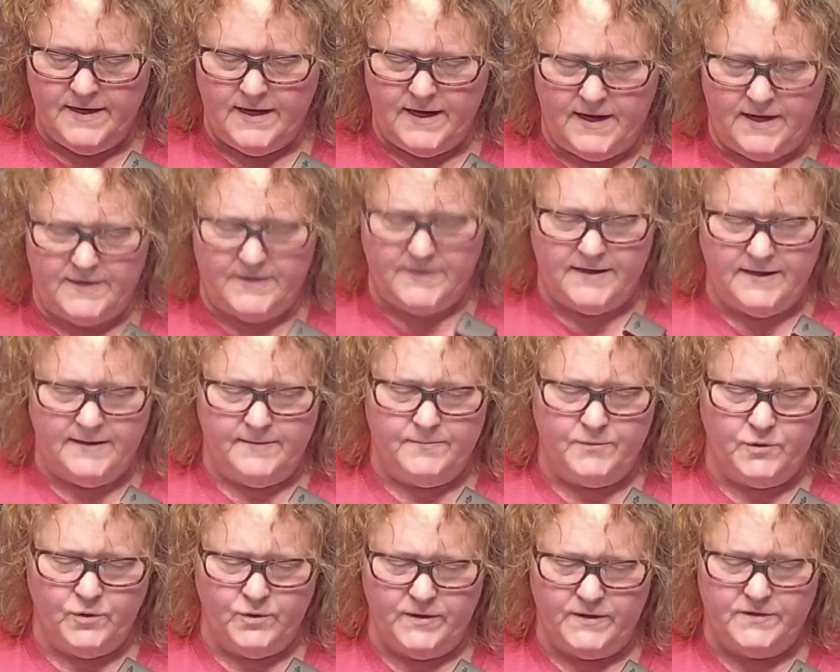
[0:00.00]
and I am
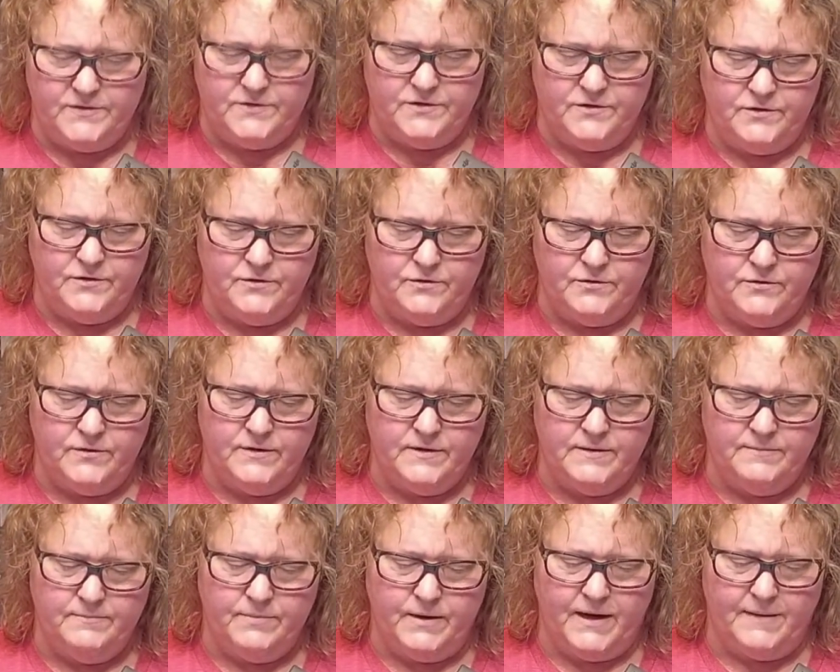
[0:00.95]
going to
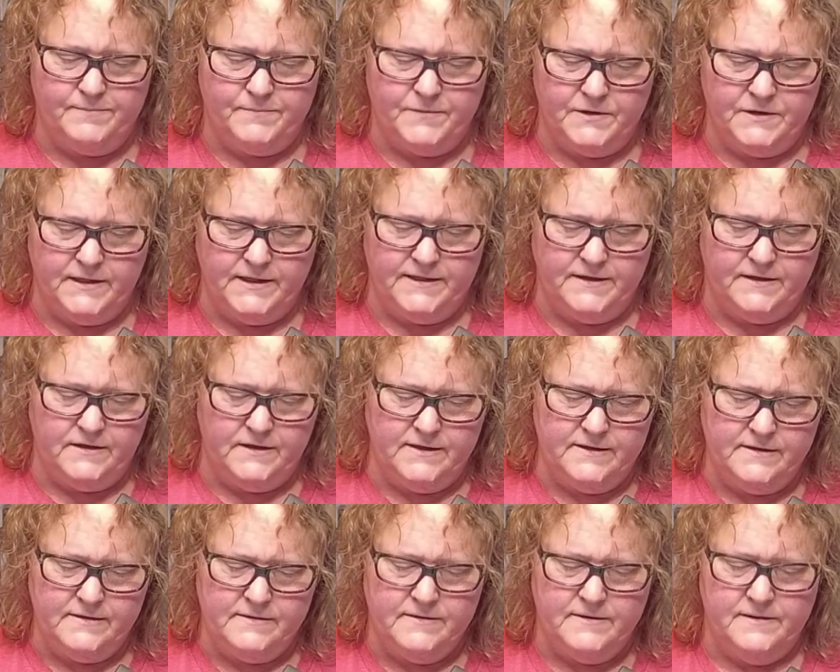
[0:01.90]
pop the lid
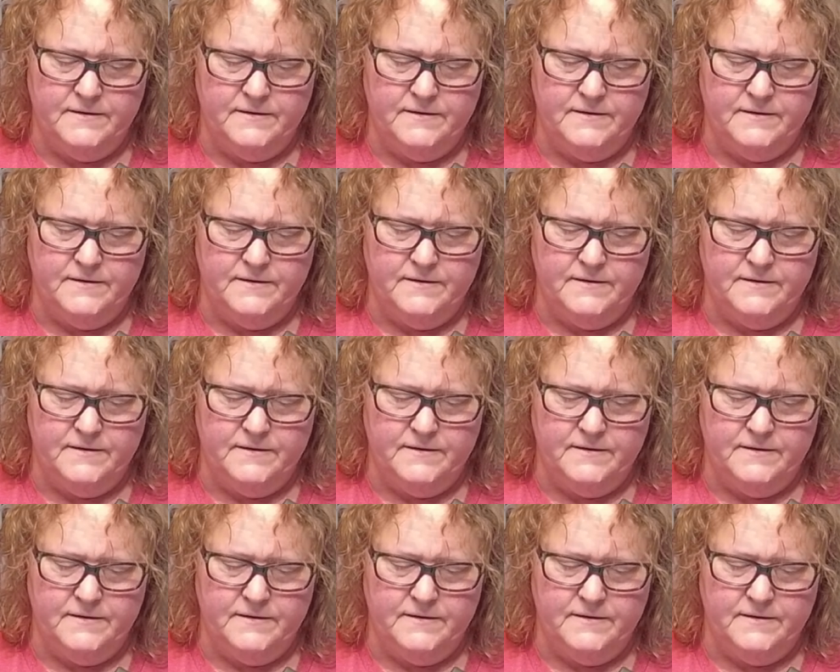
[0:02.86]
on,